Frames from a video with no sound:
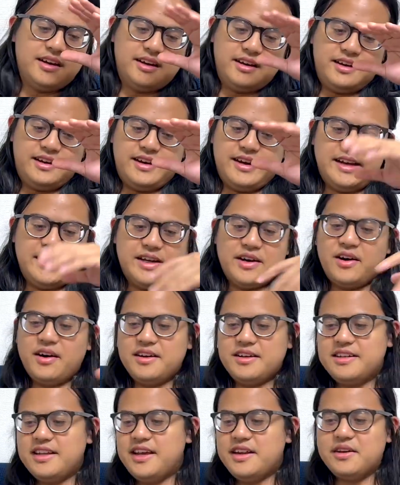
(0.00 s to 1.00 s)
any
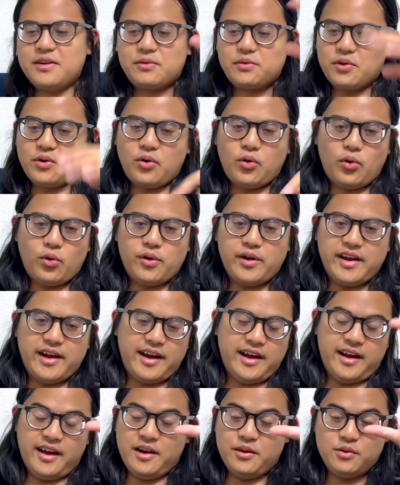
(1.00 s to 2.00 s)
content, no recording. I
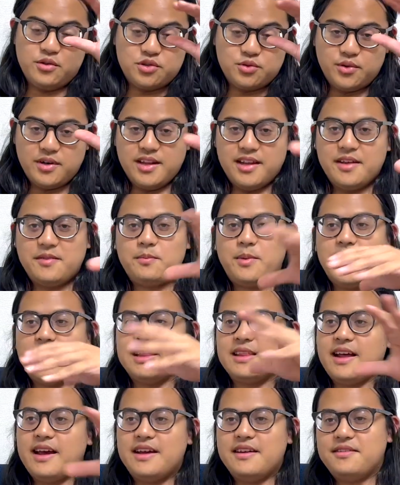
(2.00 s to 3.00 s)
kind of just want to live my
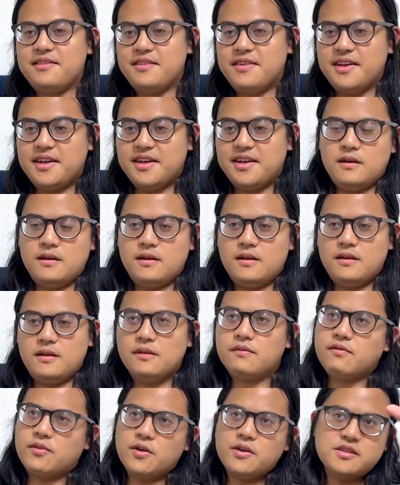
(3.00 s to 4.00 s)
life. The
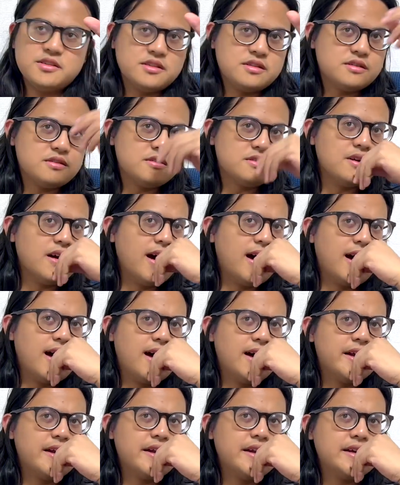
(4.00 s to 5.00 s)
first
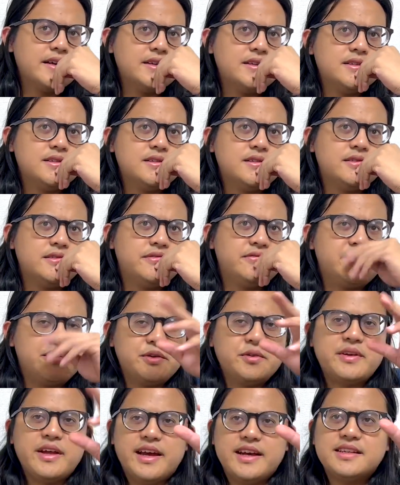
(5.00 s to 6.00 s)
few
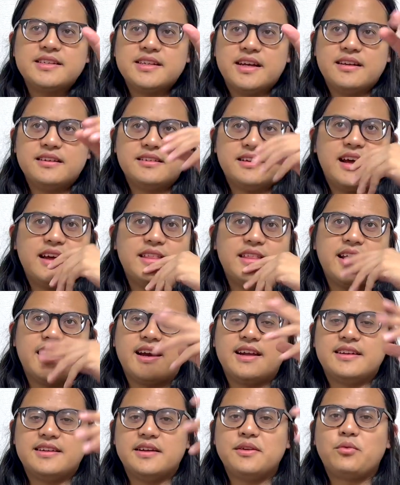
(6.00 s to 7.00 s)
days, I think I
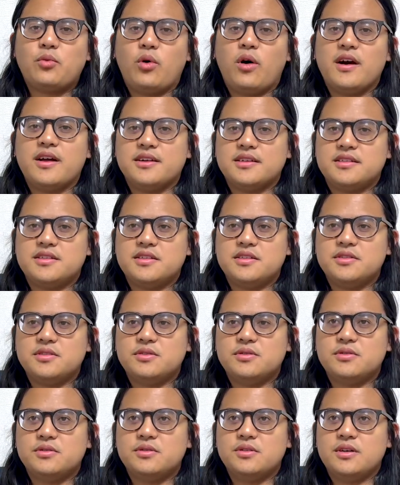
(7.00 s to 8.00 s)
did want
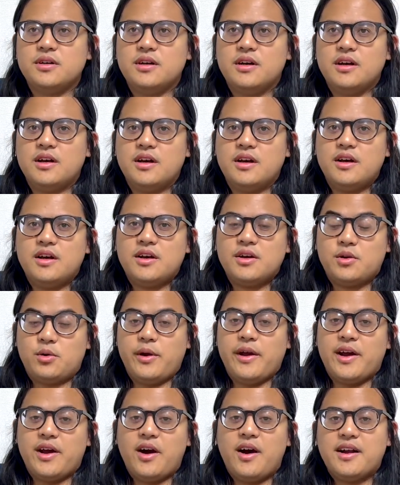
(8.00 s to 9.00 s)
to
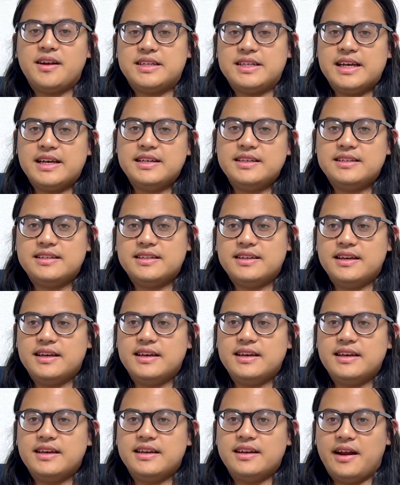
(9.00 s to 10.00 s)
create content,
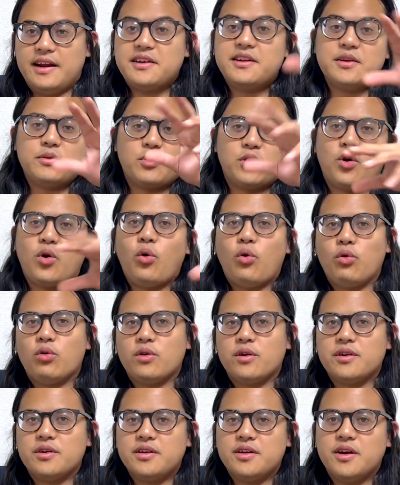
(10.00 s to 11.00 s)
and I did
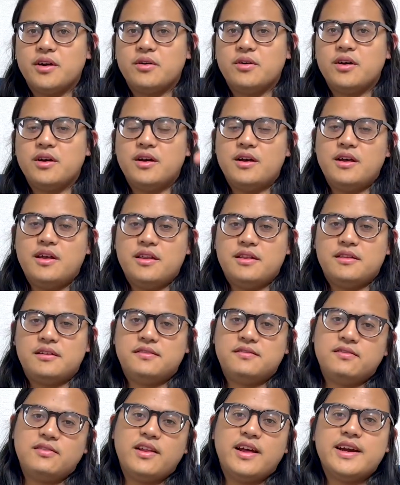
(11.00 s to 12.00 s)
record, the
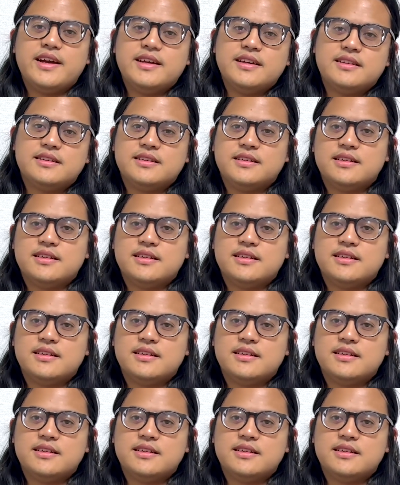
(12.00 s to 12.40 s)
flight